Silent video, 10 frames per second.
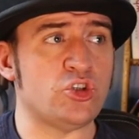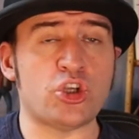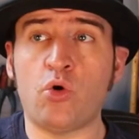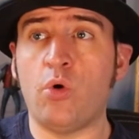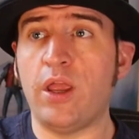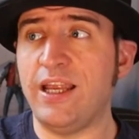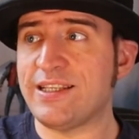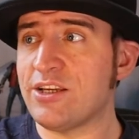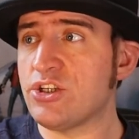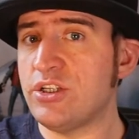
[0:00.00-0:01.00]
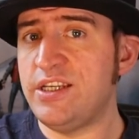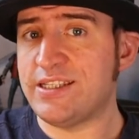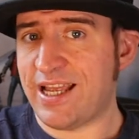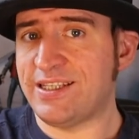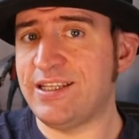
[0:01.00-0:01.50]
So it's actually
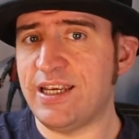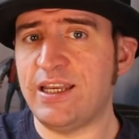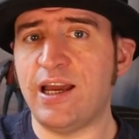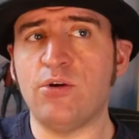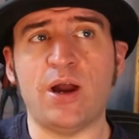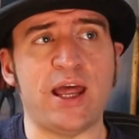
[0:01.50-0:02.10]
Saturday now,